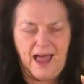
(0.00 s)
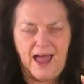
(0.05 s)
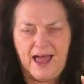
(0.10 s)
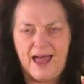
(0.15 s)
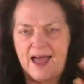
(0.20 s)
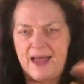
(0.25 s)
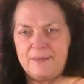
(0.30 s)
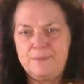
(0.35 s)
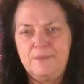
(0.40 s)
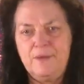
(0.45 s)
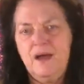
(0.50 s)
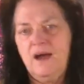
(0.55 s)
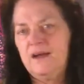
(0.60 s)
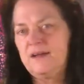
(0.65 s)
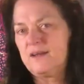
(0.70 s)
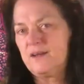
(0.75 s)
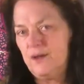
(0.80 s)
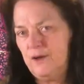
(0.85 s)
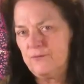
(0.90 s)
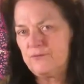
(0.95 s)
I'm
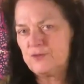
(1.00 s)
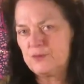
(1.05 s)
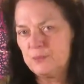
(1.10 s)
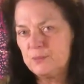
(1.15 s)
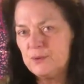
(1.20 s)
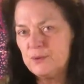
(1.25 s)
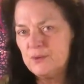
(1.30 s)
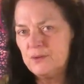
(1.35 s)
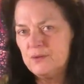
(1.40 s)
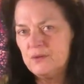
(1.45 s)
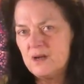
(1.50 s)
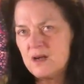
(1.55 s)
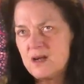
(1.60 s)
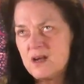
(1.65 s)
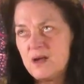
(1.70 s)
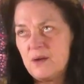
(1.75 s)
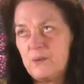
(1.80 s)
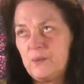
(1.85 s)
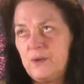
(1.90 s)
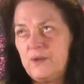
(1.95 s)
not comfortable
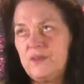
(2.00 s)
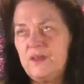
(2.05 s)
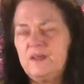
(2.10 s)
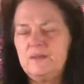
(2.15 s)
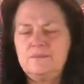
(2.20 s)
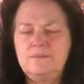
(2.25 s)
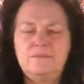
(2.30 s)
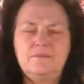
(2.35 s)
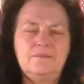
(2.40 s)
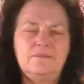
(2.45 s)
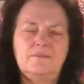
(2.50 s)
with it.